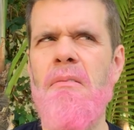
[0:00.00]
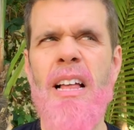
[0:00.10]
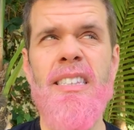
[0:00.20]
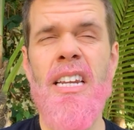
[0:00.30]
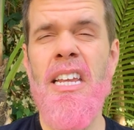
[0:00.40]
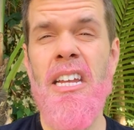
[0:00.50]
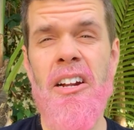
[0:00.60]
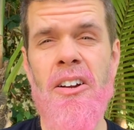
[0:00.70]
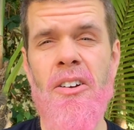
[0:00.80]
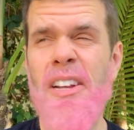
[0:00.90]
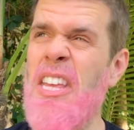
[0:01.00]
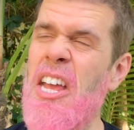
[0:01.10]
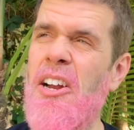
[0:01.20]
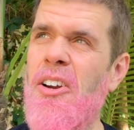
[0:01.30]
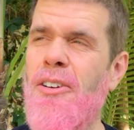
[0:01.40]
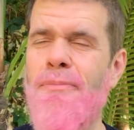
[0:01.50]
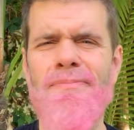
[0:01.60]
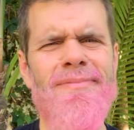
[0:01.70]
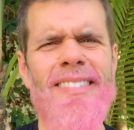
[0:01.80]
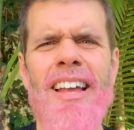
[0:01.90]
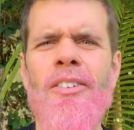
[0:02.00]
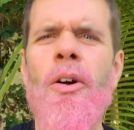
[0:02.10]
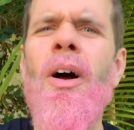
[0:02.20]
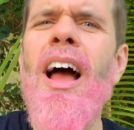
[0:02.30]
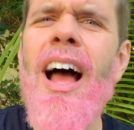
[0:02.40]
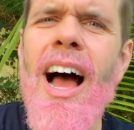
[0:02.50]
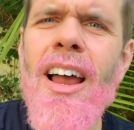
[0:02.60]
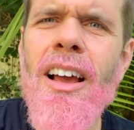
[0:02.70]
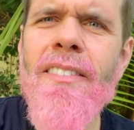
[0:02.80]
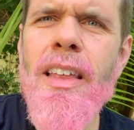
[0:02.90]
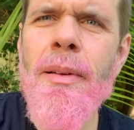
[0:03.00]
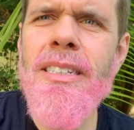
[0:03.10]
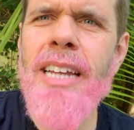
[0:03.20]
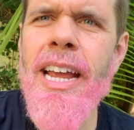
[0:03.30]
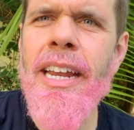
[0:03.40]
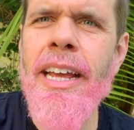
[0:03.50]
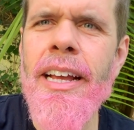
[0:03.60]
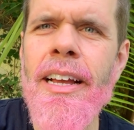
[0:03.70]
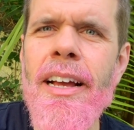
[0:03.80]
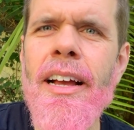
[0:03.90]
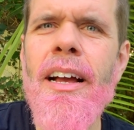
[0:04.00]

less than a year, a year. I don't know. How long have they been dating?